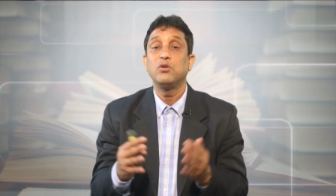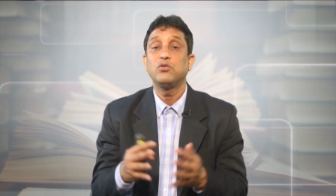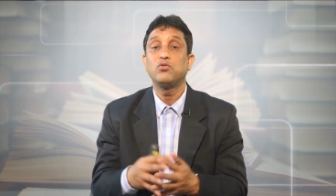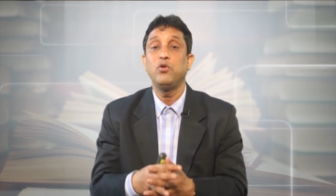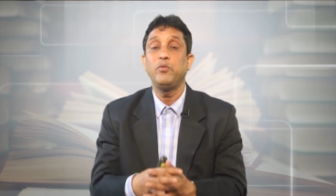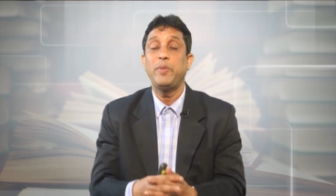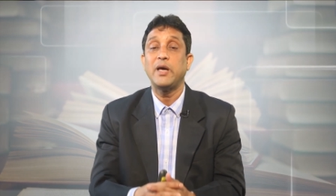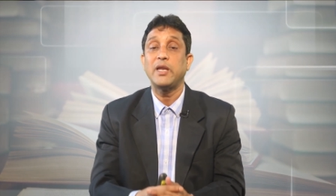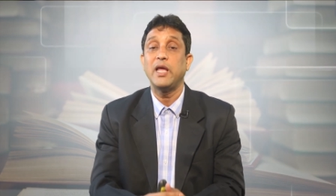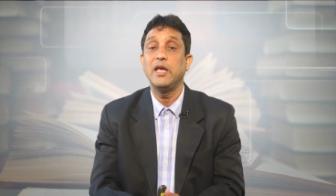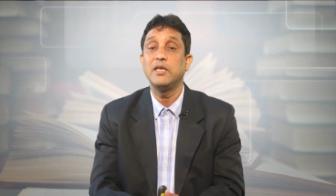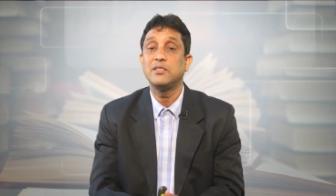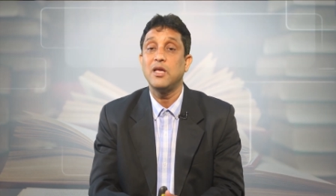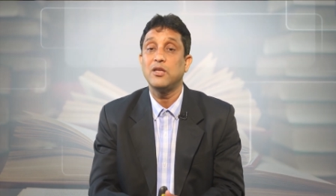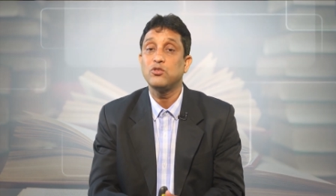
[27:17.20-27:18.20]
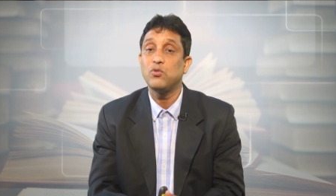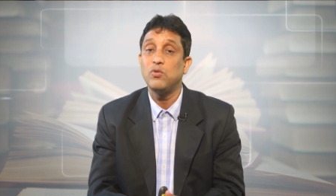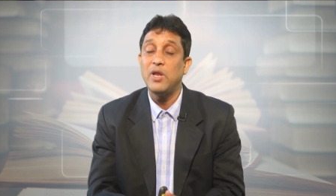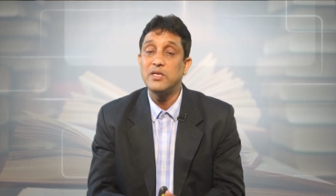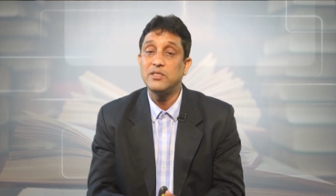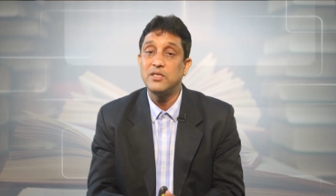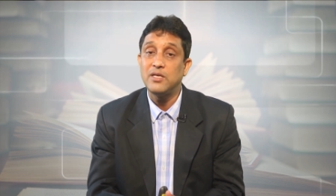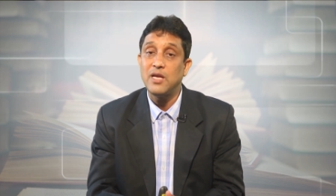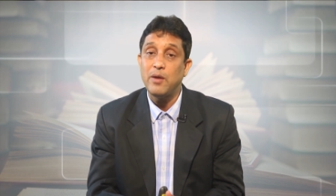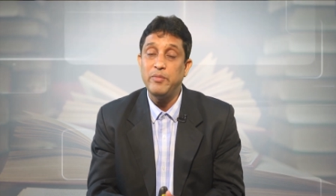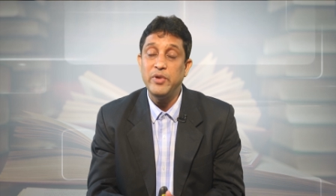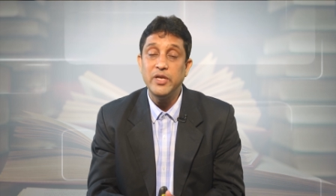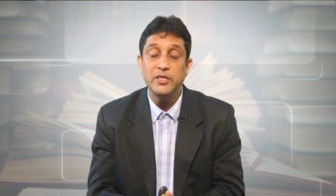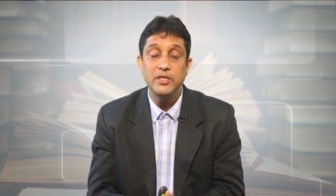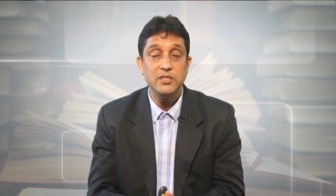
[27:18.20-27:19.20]
so far as their scholastic
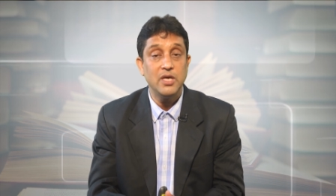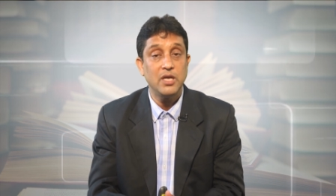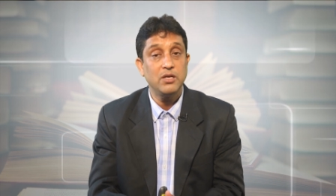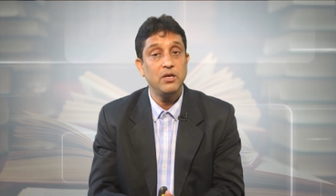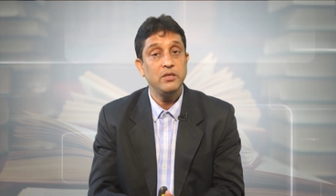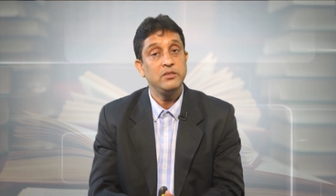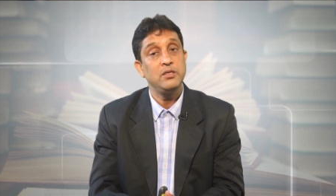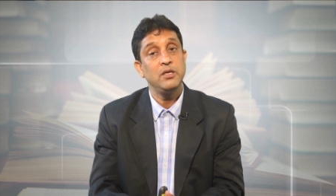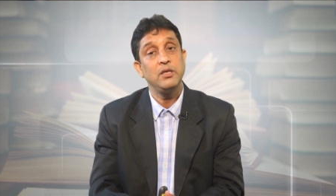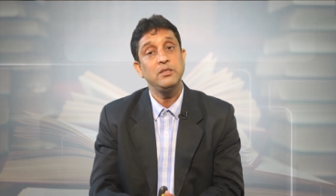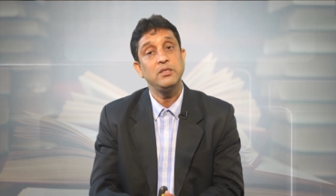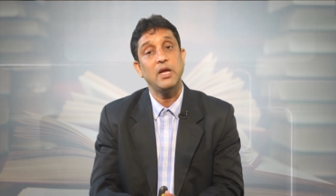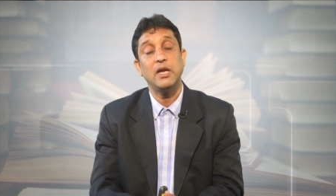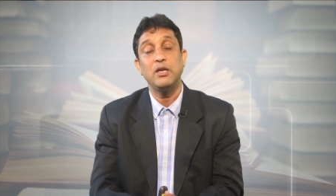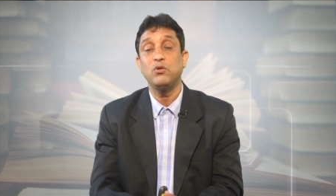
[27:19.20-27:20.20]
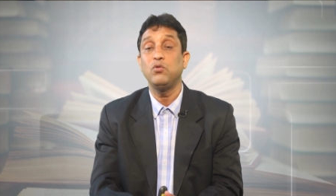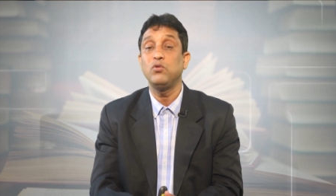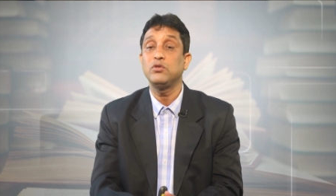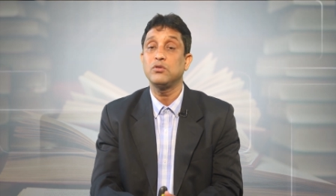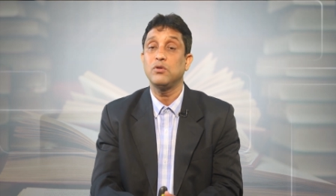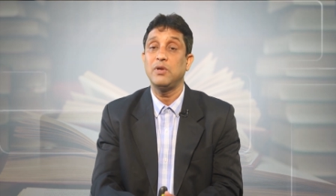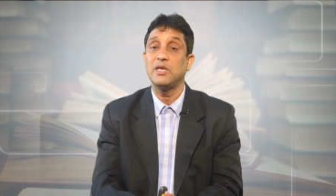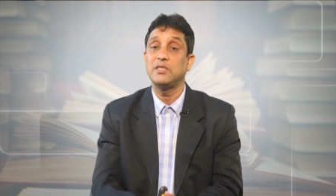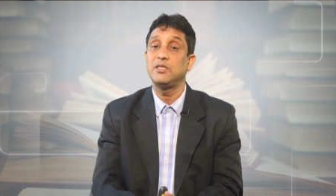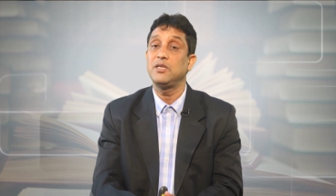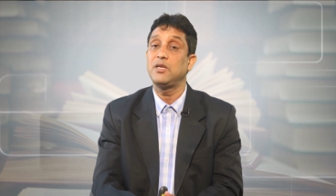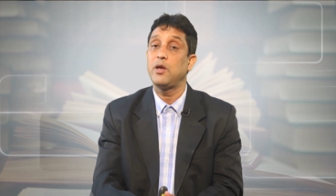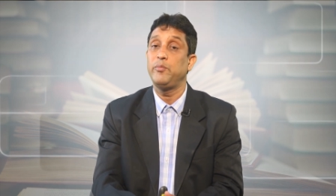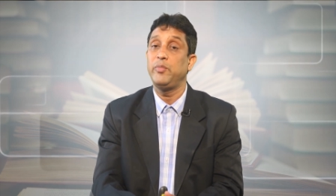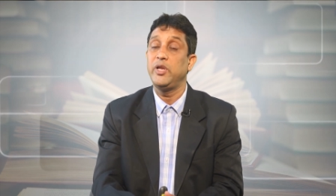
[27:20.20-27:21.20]
abilities are concerned and
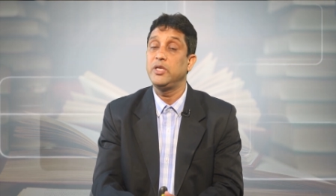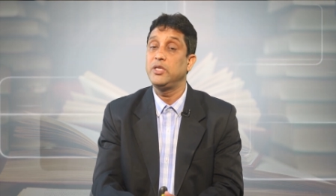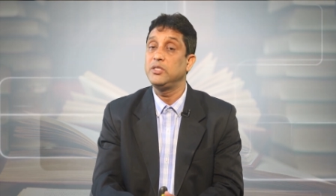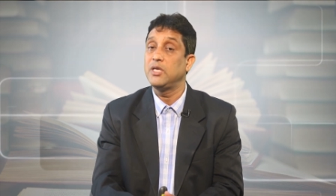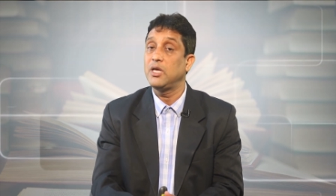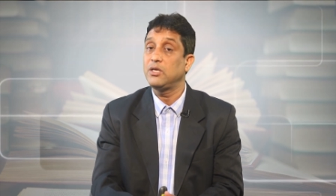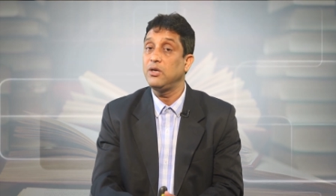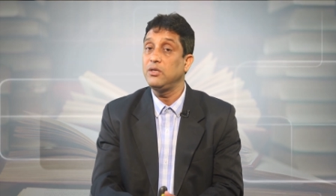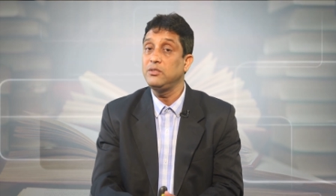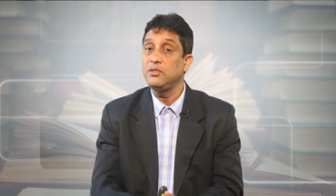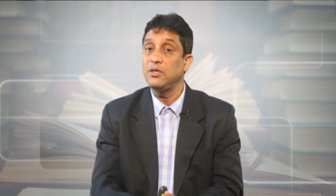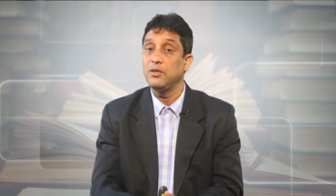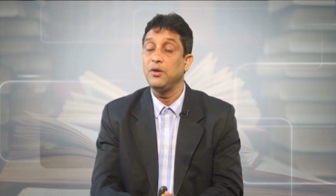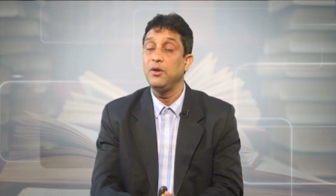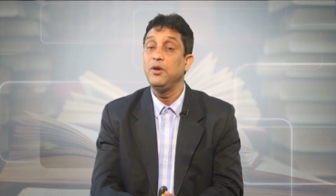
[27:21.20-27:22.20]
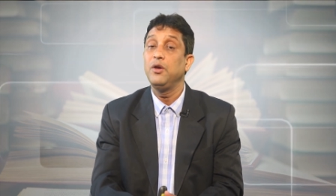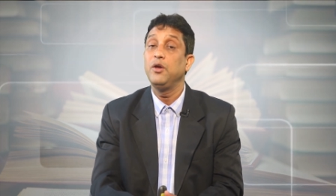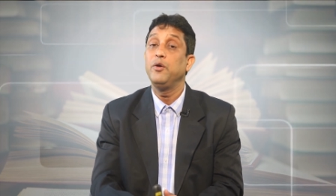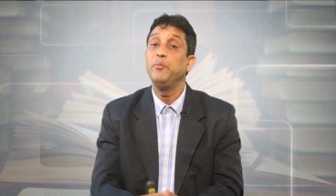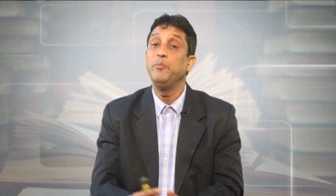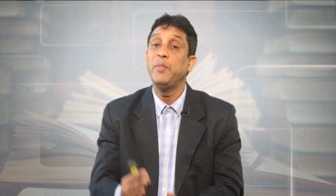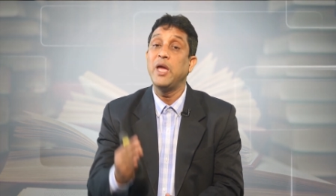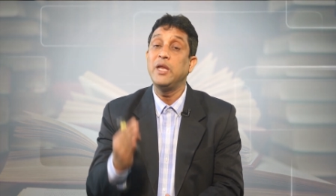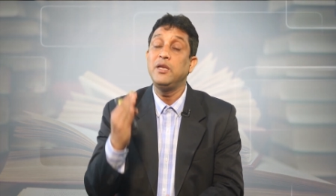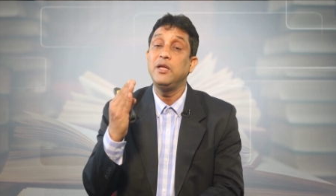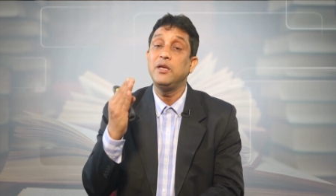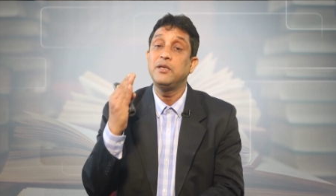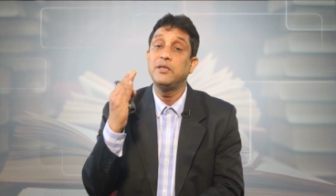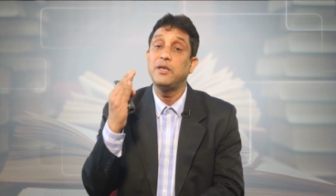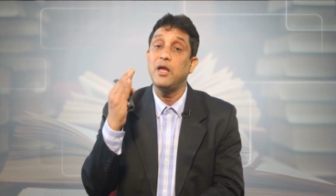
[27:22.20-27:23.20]
co-scholastic abilities are concerned.
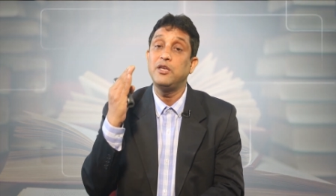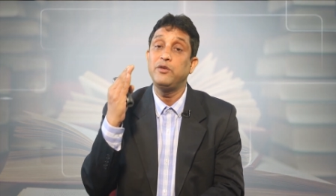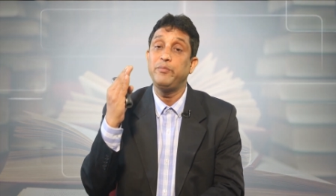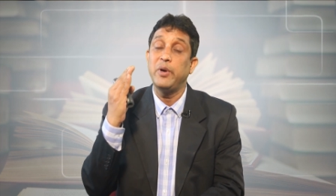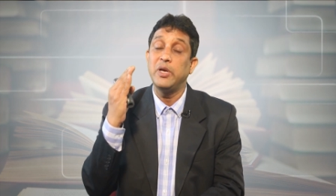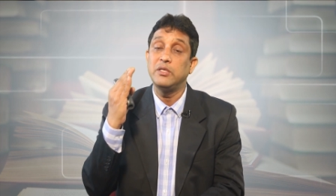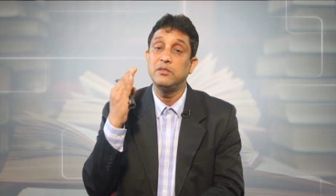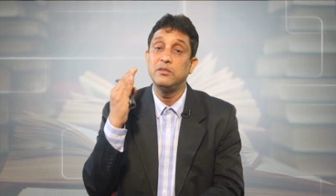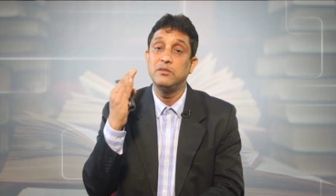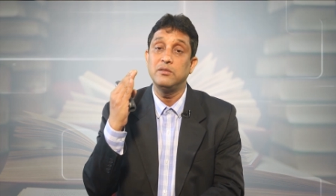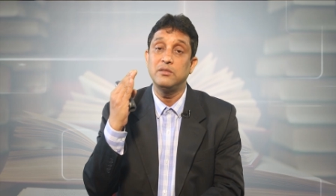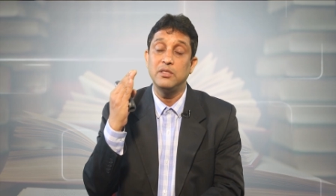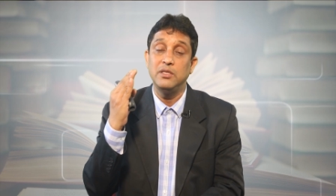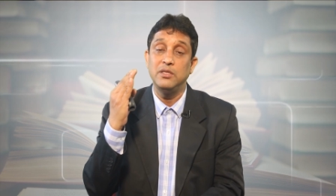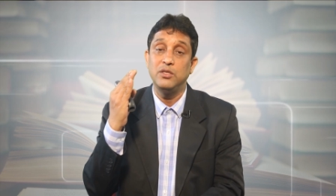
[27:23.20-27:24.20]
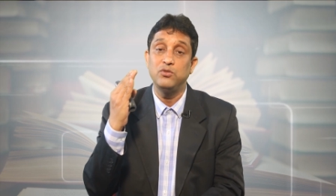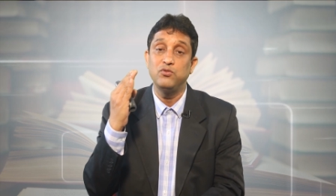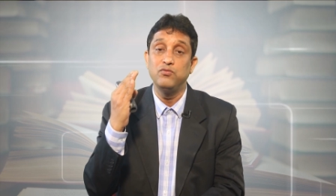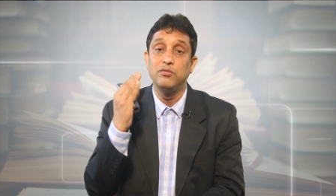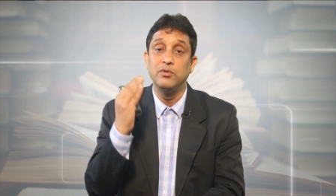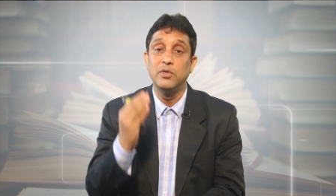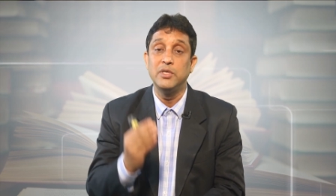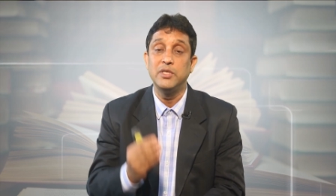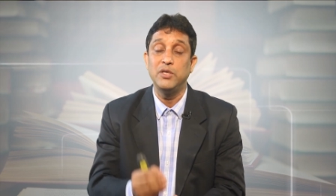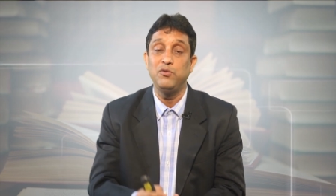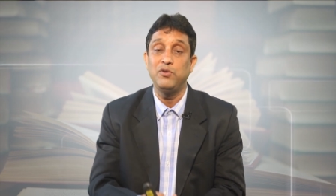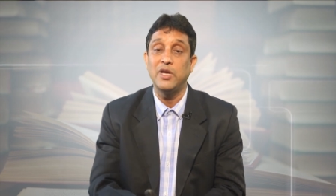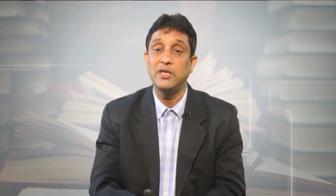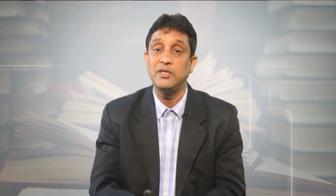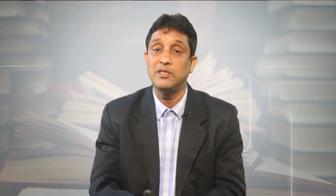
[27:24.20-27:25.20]
Many great persons in this world,
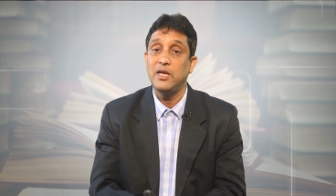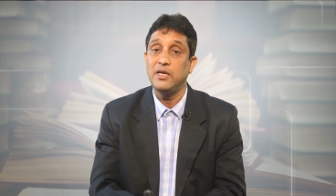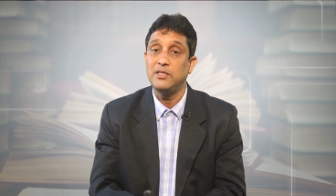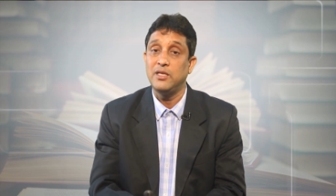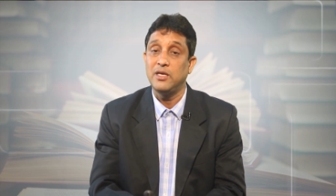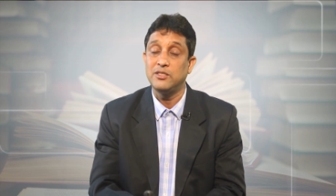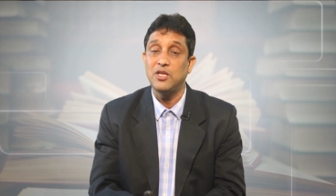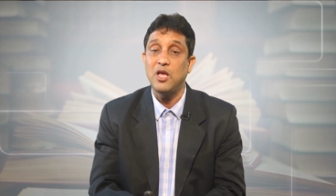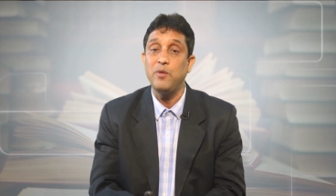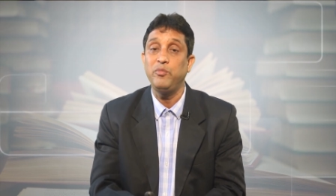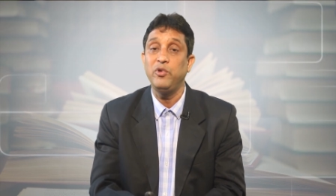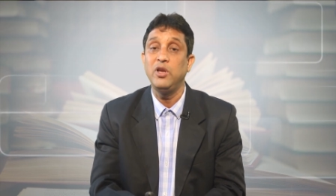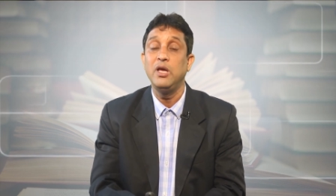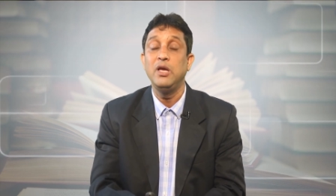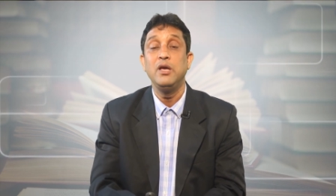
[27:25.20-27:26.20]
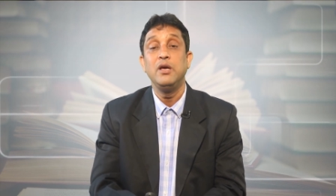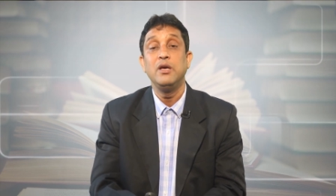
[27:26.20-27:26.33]
you can take the example